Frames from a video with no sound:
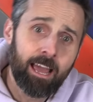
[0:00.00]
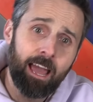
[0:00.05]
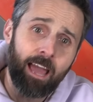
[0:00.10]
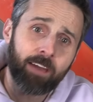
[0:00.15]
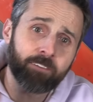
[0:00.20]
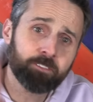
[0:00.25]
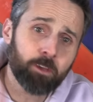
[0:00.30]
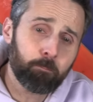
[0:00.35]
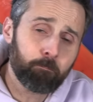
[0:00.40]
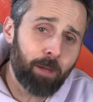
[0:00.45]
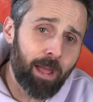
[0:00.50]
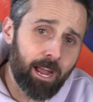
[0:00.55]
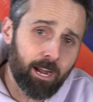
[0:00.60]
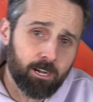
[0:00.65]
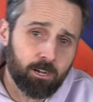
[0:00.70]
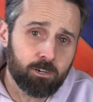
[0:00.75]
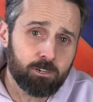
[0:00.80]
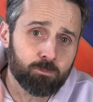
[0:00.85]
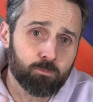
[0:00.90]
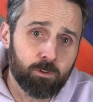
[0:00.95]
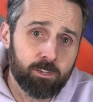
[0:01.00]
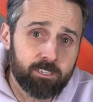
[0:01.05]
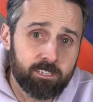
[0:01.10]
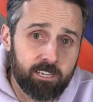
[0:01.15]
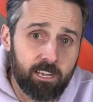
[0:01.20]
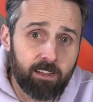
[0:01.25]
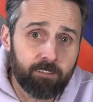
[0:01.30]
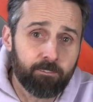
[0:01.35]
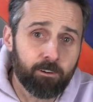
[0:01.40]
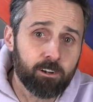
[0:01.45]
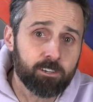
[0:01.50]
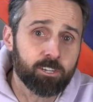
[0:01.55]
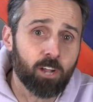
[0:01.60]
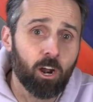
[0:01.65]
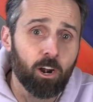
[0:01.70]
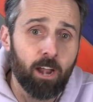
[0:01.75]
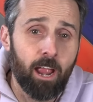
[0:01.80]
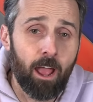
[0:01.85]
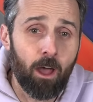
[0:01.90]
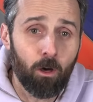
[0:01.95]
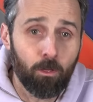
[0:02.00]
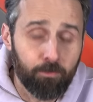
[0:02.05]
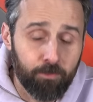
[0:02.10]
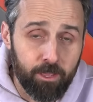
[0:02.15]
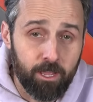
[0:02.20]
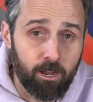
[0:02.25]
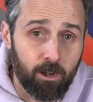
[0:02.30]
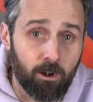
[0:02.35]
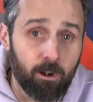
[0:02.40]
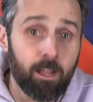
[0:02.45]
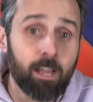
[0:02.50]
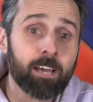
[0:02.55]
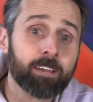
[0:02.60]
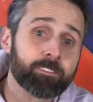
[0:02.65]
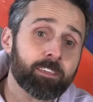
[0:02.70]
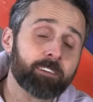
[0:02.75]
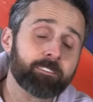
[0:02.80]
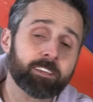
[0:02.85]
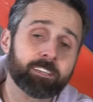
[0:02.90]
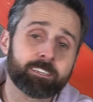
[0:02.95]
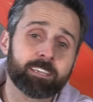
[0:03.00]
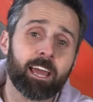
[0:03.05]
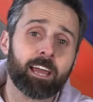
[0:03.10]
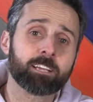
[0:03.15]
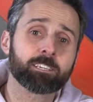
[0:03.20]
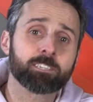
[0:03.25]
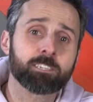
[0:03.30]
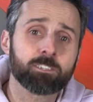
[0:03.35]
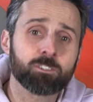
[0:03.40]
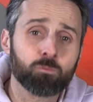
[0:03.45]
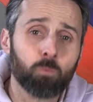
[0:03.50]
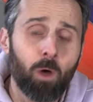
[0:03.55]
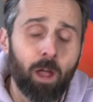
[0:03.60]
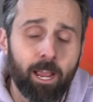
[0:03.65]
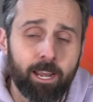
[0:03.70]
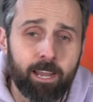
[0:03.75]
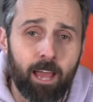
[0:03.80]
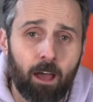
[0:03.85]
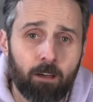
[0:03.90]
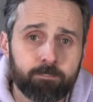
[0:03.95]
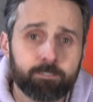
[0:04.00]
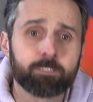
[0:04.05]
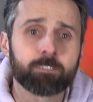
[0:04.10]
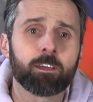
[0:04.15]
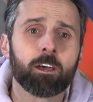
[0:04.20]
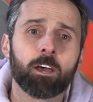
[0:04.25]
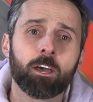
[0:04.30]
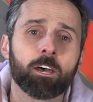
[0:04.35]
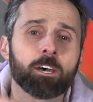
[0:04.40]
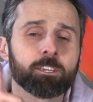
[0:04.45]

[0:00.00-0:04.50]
and the Packers' receivers are healthier than the Texans' wideouts.